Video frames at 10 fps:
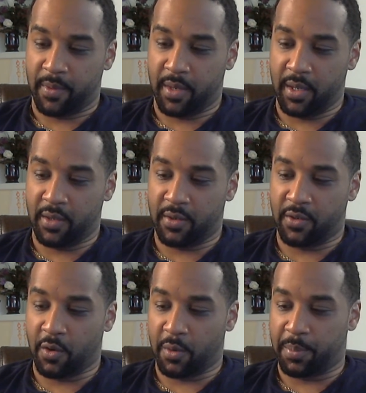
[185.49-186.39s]
these
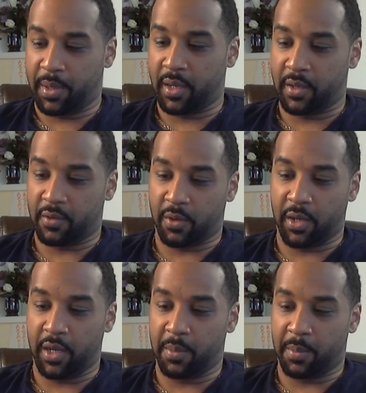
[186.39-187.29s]
Europeans or
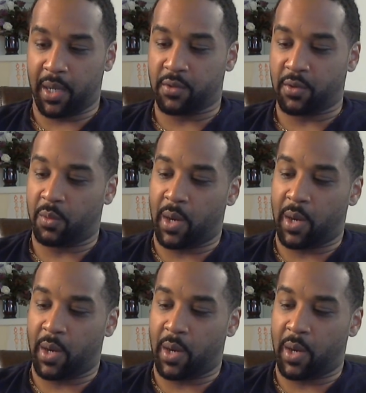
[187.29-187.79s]
Edomites or the